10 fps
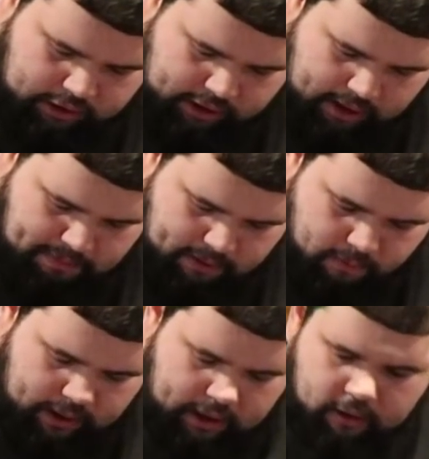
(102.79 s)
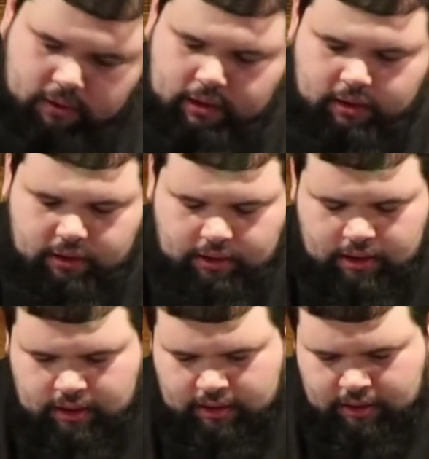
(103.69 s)
JB weld or
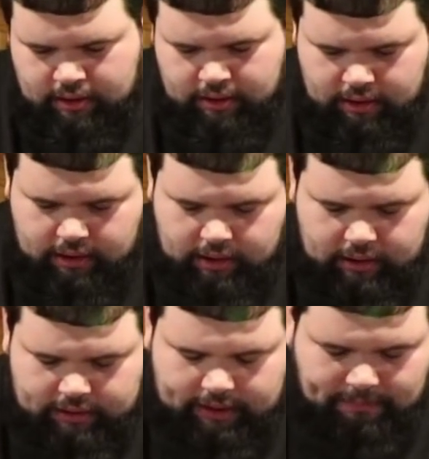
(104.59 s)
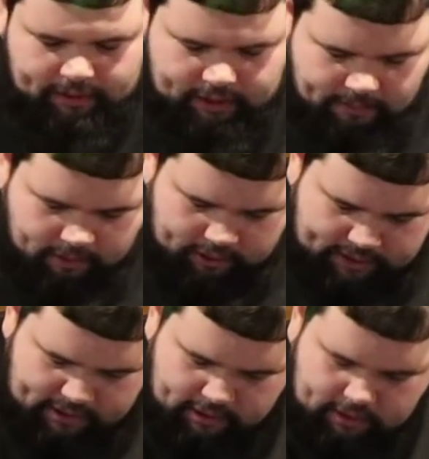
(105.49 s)
something similar,
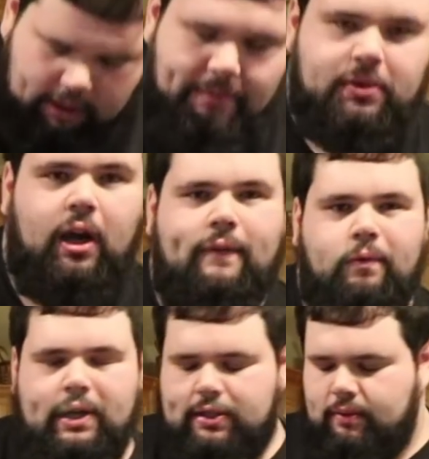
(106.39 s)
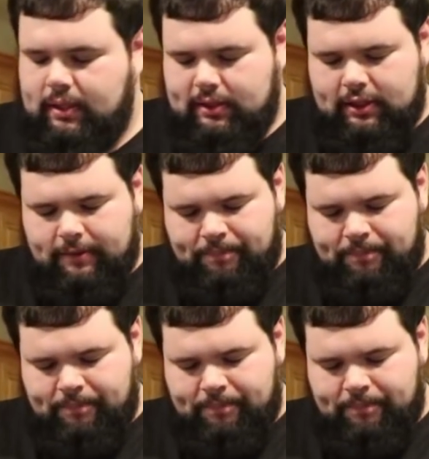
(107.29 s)
because this just comes off way too easy.